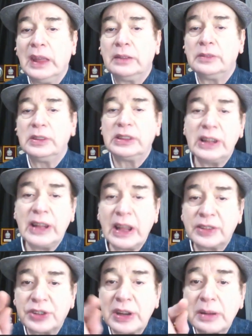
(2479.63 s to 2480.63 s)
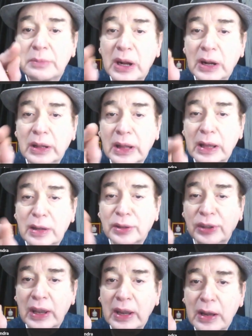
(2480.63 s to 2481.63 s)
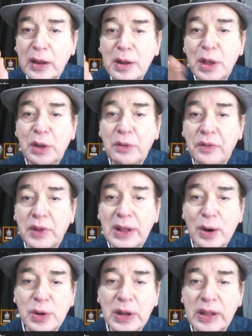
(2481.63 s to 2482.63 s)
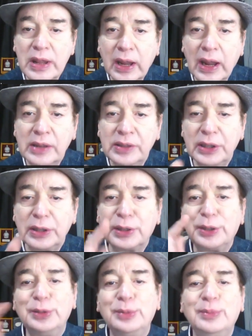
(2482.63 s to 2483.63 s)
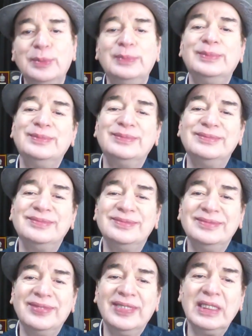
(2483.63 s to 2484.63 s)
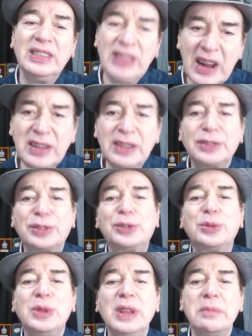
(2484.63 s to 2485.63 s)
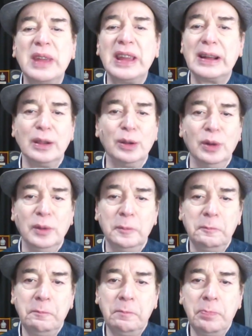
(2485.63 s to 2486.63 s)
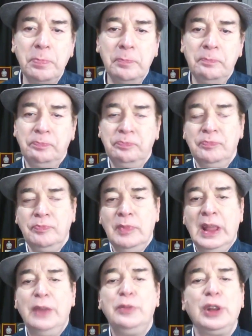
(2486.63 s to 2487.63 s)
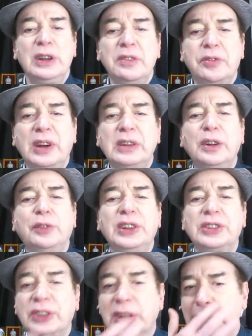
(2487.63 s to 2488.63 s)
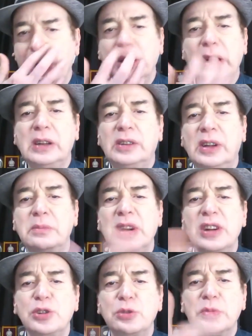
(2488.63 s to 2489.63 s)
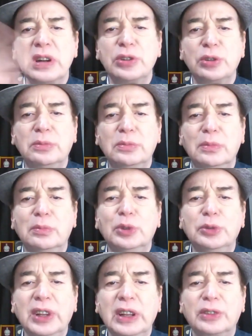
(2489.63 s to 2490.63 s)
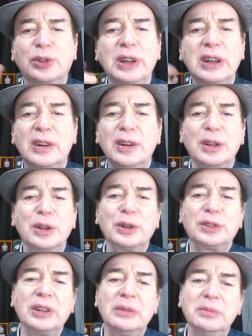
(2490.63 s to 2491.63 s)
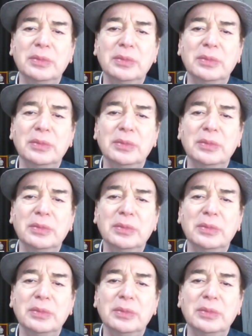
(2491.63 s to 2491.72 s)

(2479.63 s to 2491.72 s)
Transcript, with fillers: with an asterisk mark there saying, without any gadgets, that is truly being alone if you're in front of a screen and some dishum dishum movie is going on or some